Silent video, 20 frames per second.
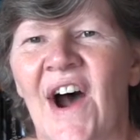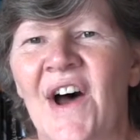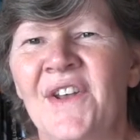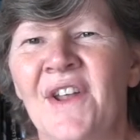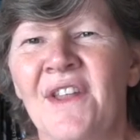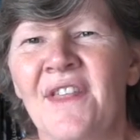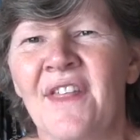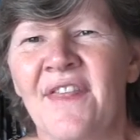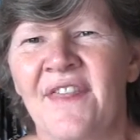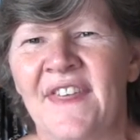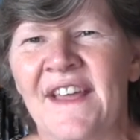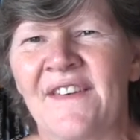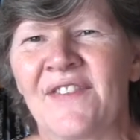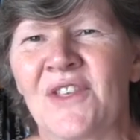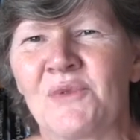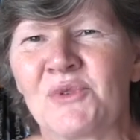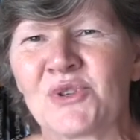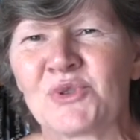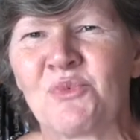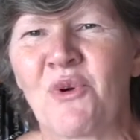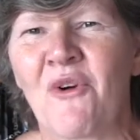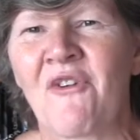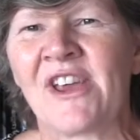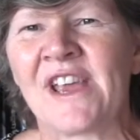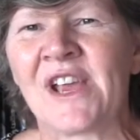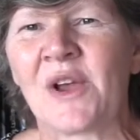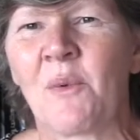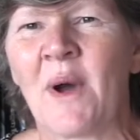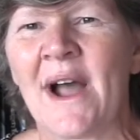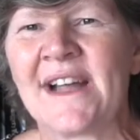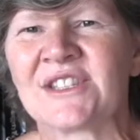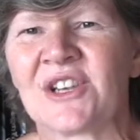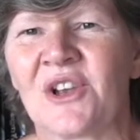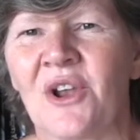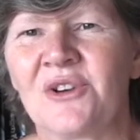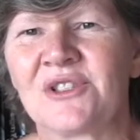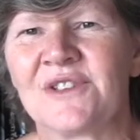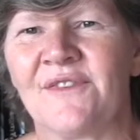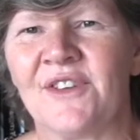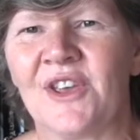Another thing that was worrying quite a
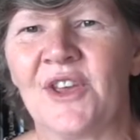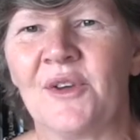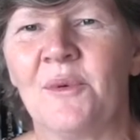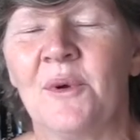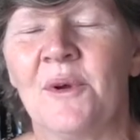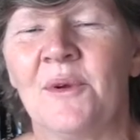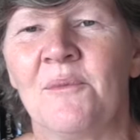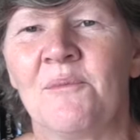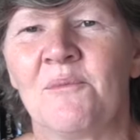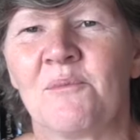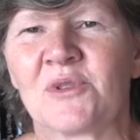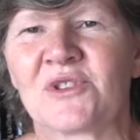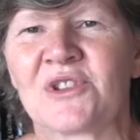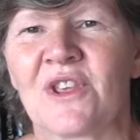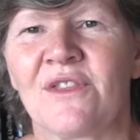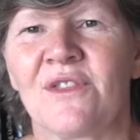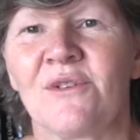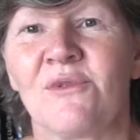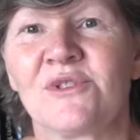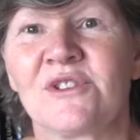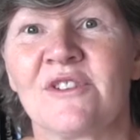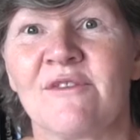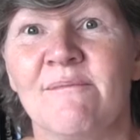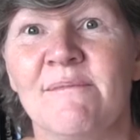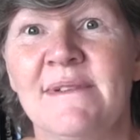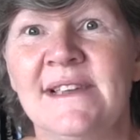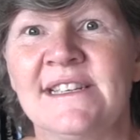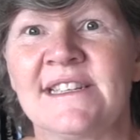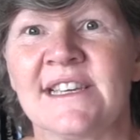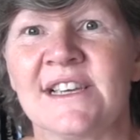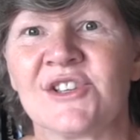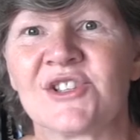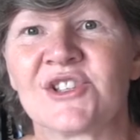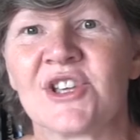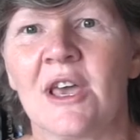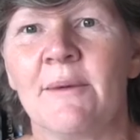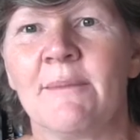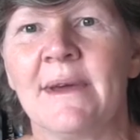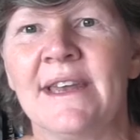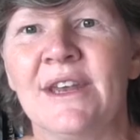lot of you was the thought of meeting
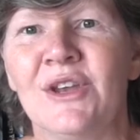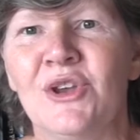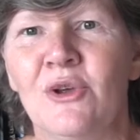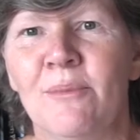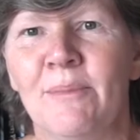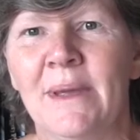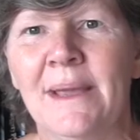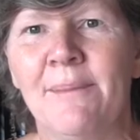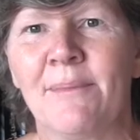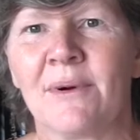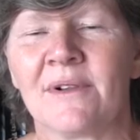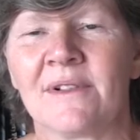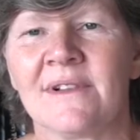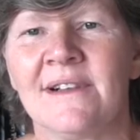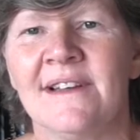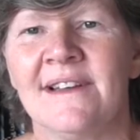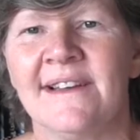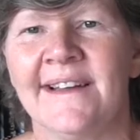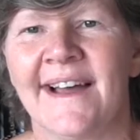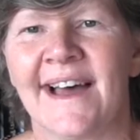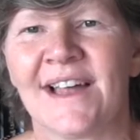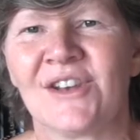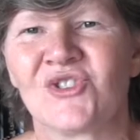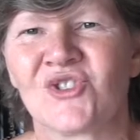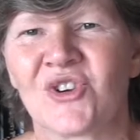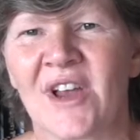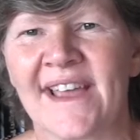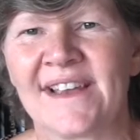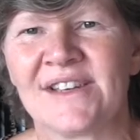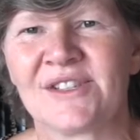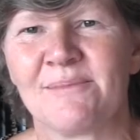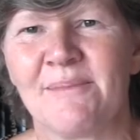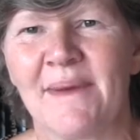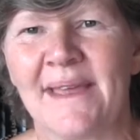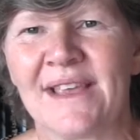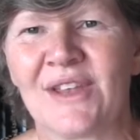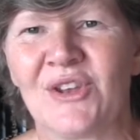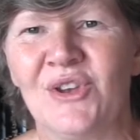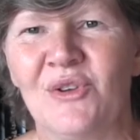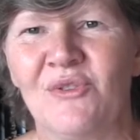so many new people and trying to
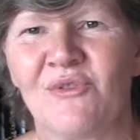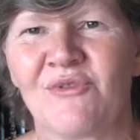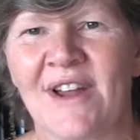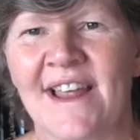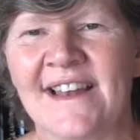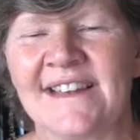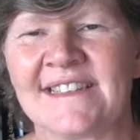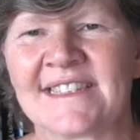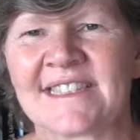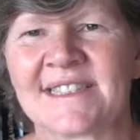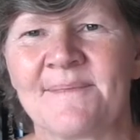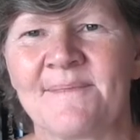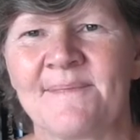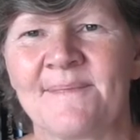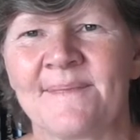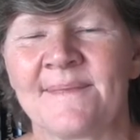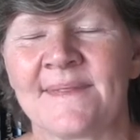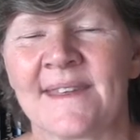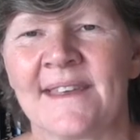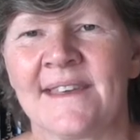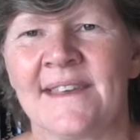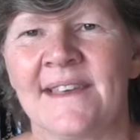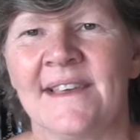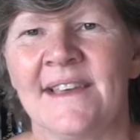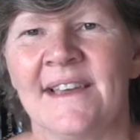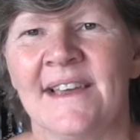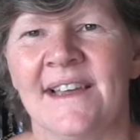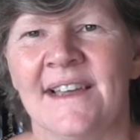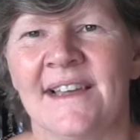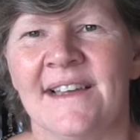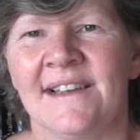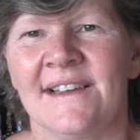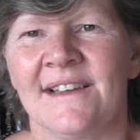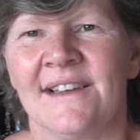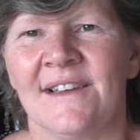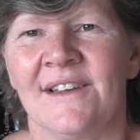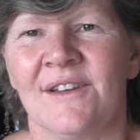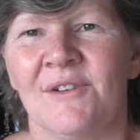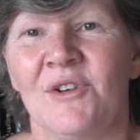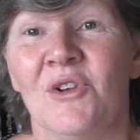make new friends.
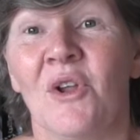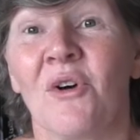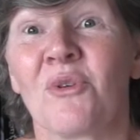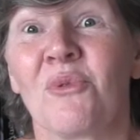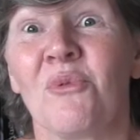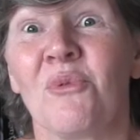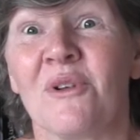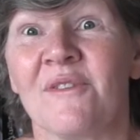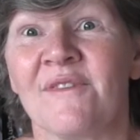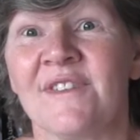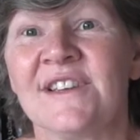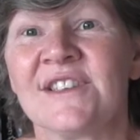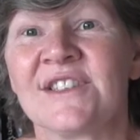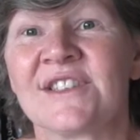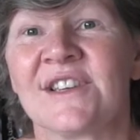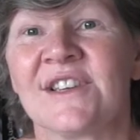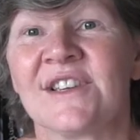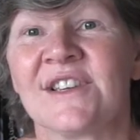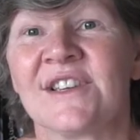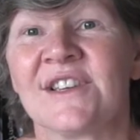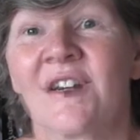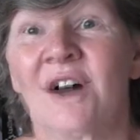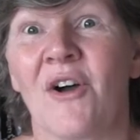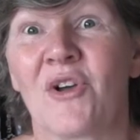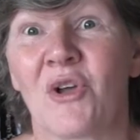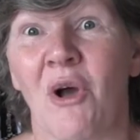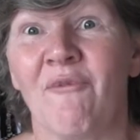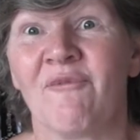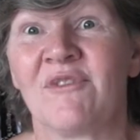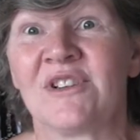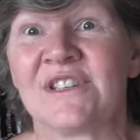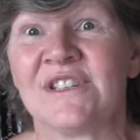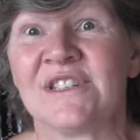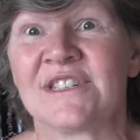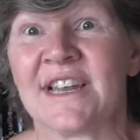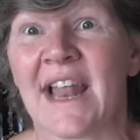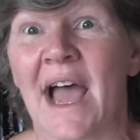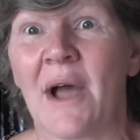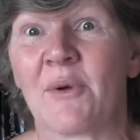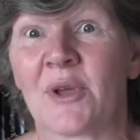Not all of us are confident
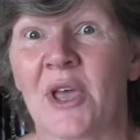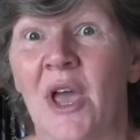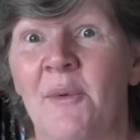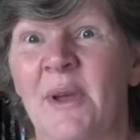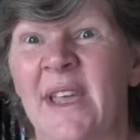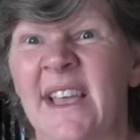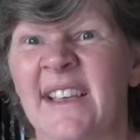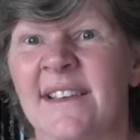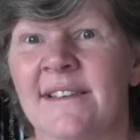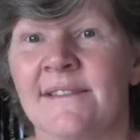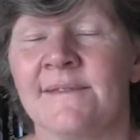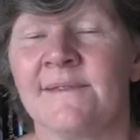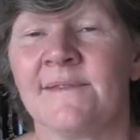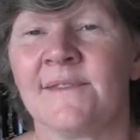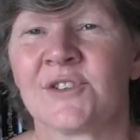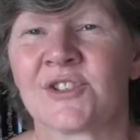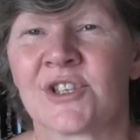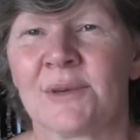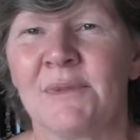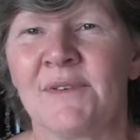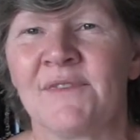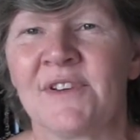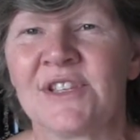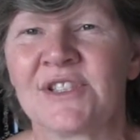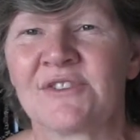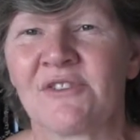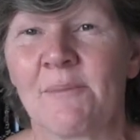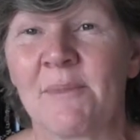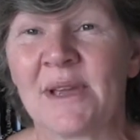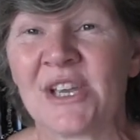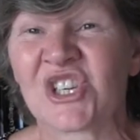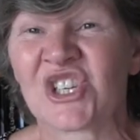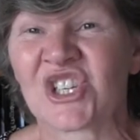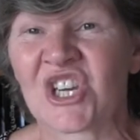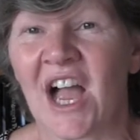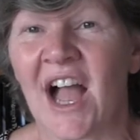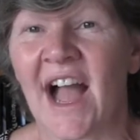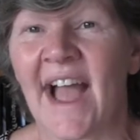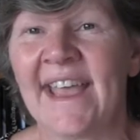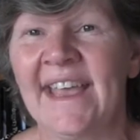and outgoing. Some of us are a bit
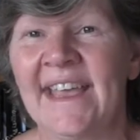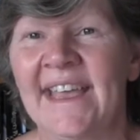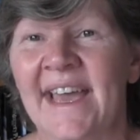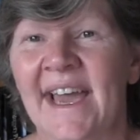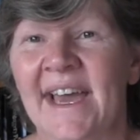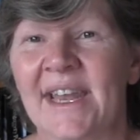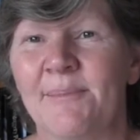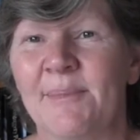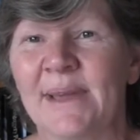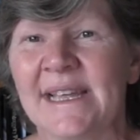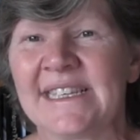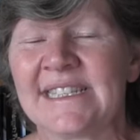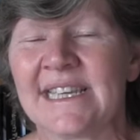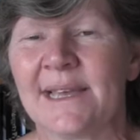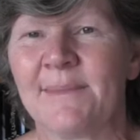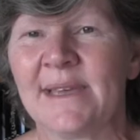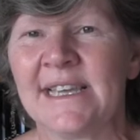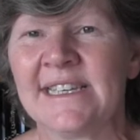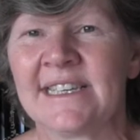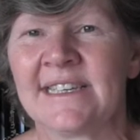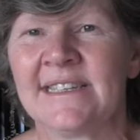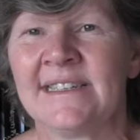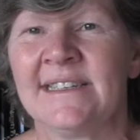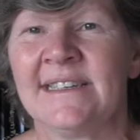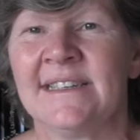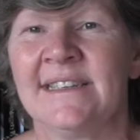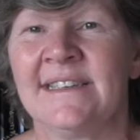shy and a bit timid.